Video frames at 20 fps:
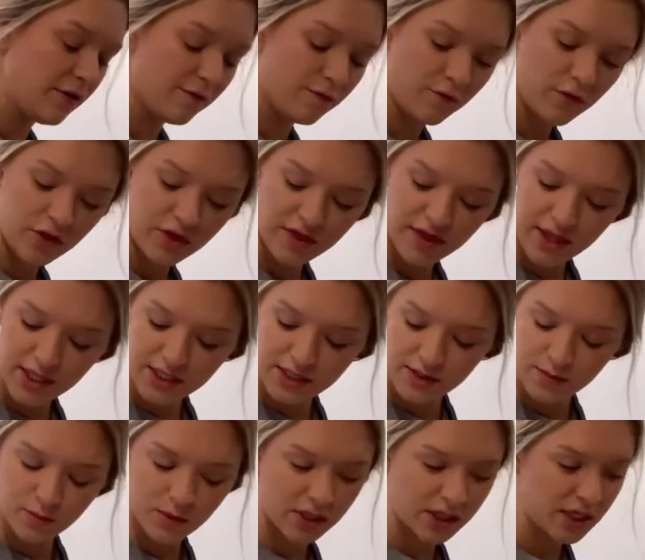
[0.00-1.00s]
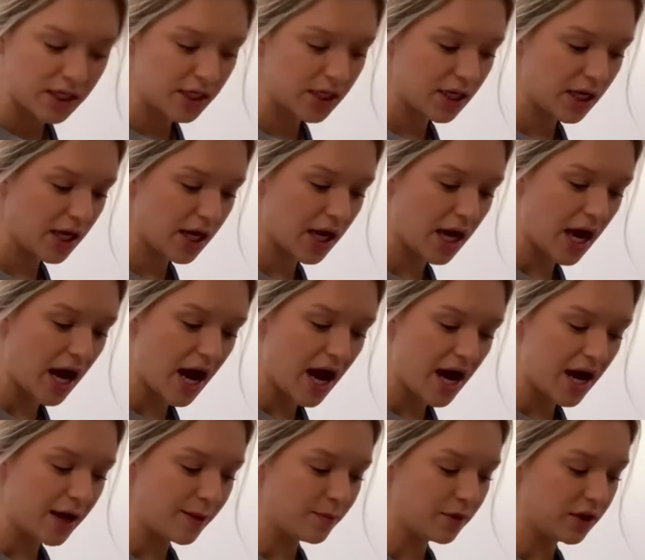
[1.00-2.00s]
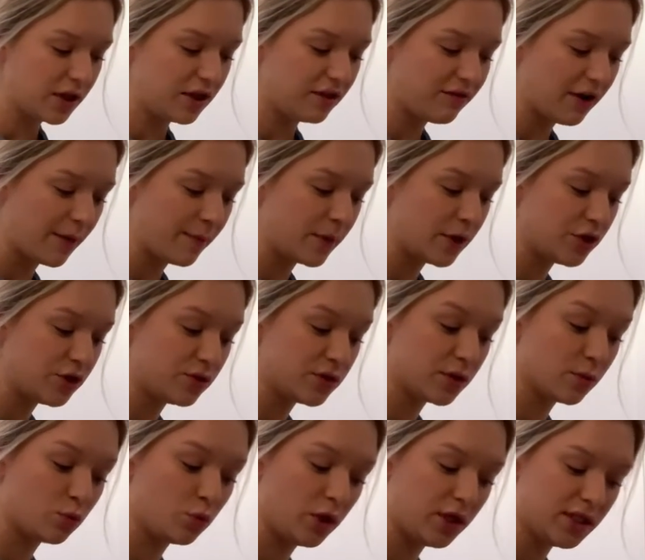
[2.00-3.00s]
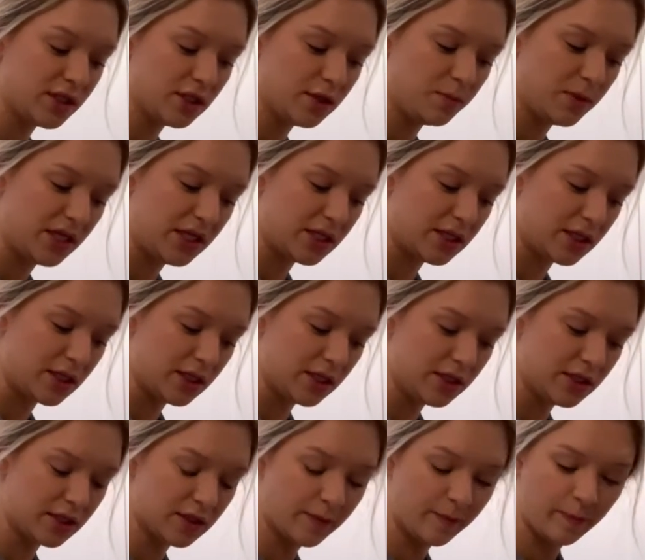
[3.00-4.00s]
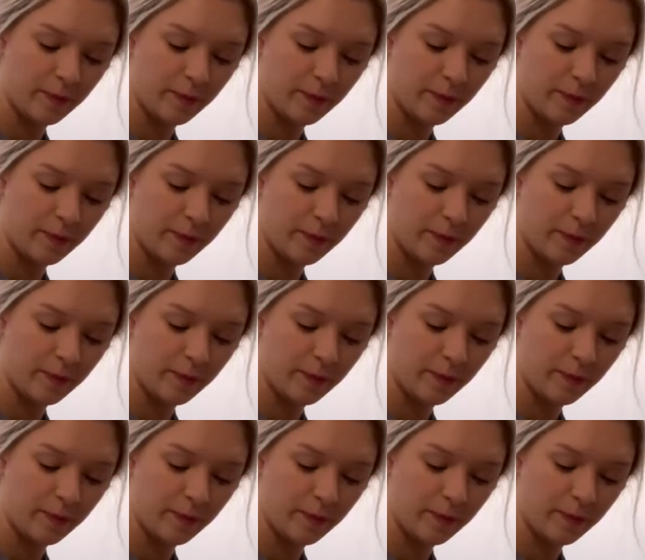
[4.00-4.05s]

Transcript: For this one, I believe I'm going to do some Reese's Pieces.